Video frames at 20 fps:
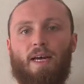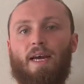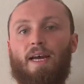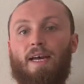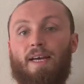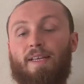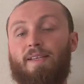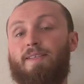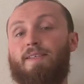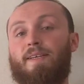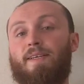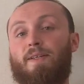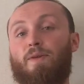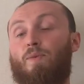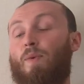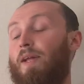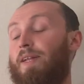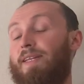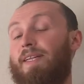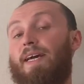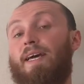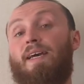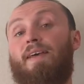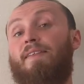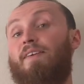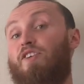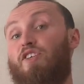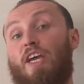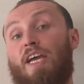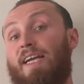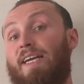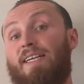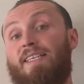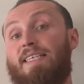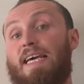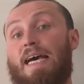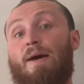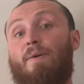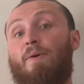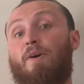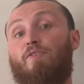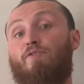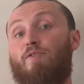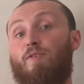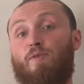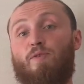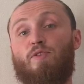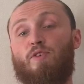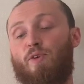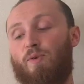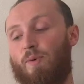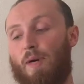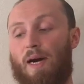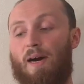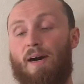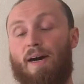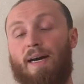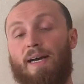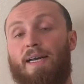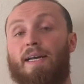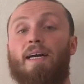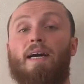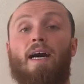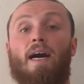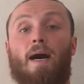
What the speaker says: until one day the Jenga tower grew too high,